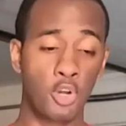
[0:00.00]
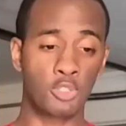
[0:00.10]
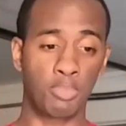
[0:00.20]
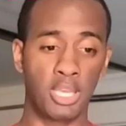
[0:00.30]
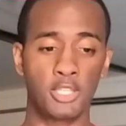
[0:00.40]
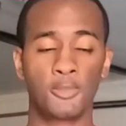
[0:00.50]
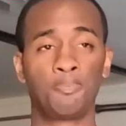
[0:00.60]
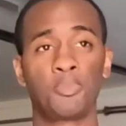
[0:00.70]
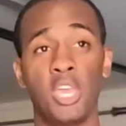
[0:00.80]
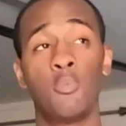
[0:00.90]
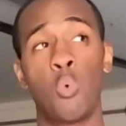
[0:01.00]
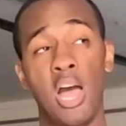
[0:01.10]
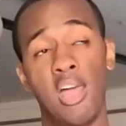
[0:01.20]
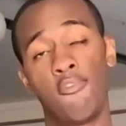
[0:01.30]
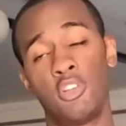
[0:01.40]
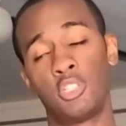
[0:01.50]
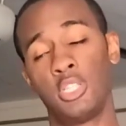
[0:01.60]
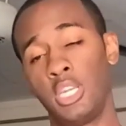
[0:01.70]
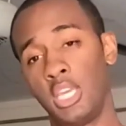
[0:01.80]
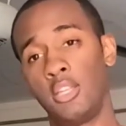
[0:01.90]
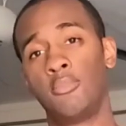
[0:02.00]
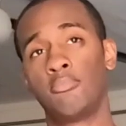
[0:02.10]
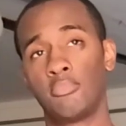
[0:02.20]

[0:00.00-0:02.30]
first place, and why I eventually did,